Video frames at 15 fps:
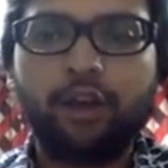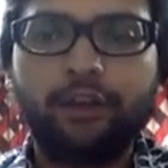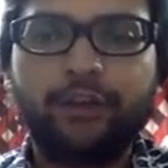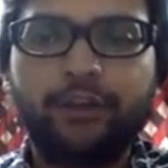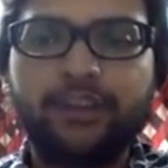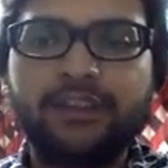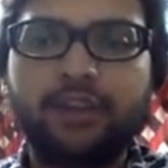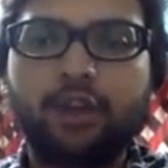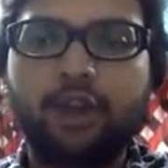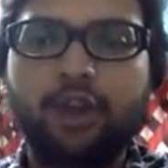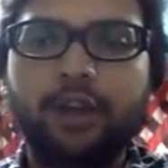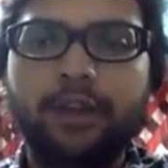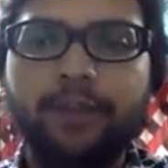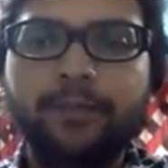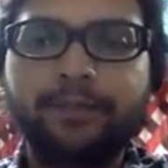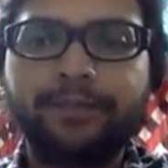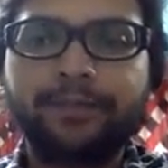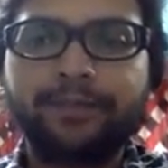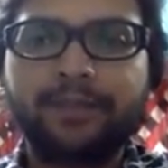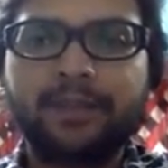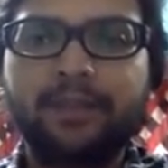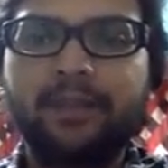office, or
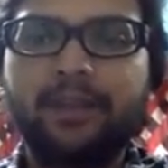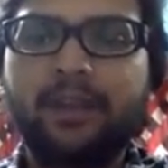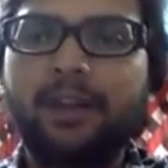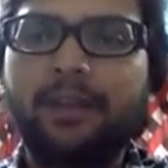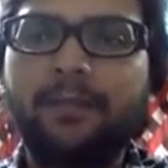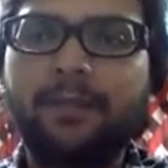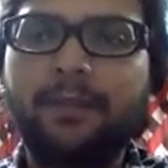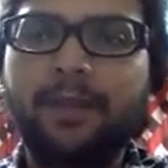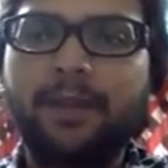uh,